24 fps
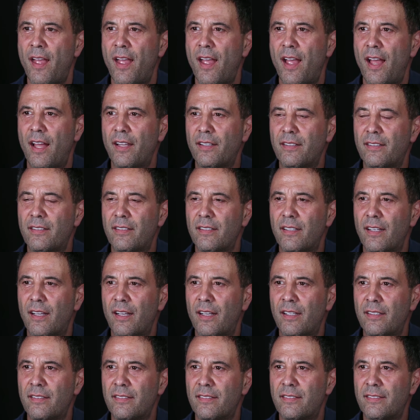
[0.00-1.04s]

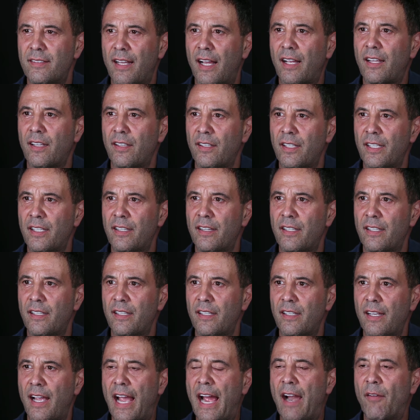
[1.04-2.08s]
And secondly,
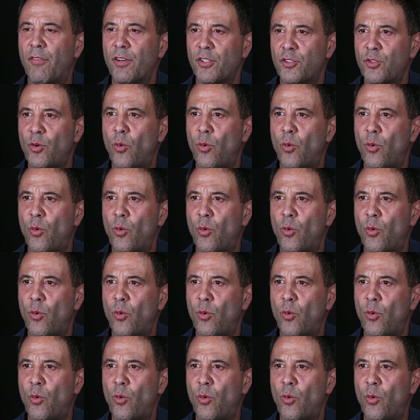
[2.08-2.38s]
the average